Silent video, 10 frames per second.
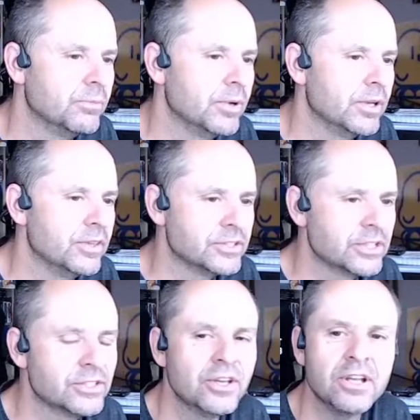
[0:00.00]
There's a
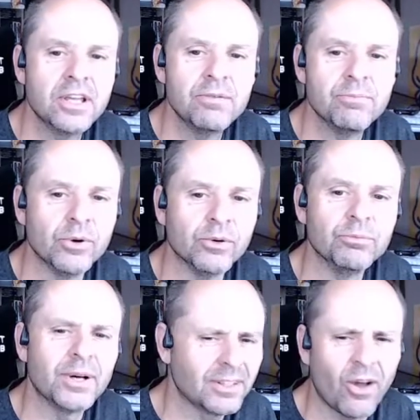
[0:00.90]
turn it in button,
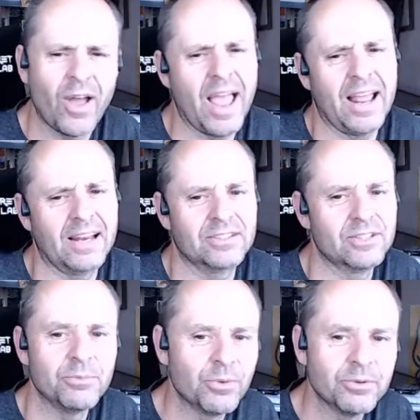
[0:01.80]
but I don't
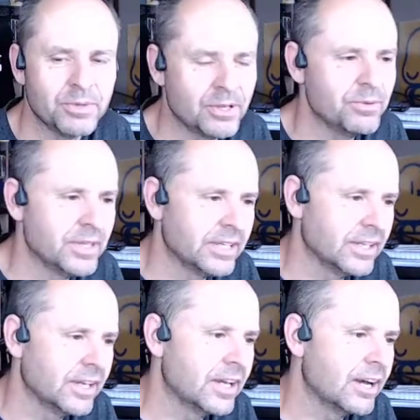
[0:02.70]
actually want to be doing that
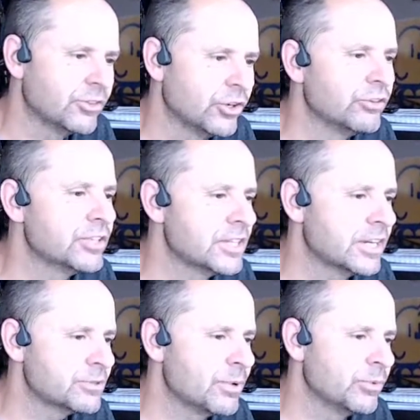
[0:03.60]
yet. I've got to
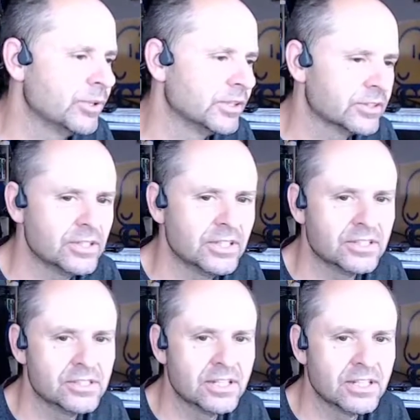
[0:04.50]
attach my work. So you can
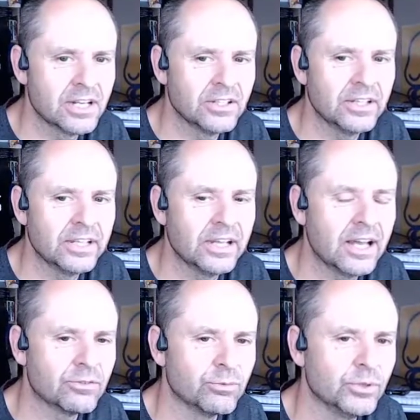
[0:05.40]
see the little link,
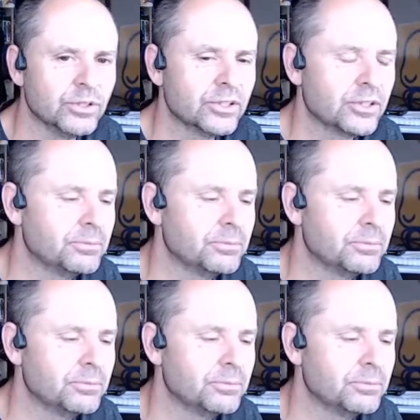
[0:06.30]
add work.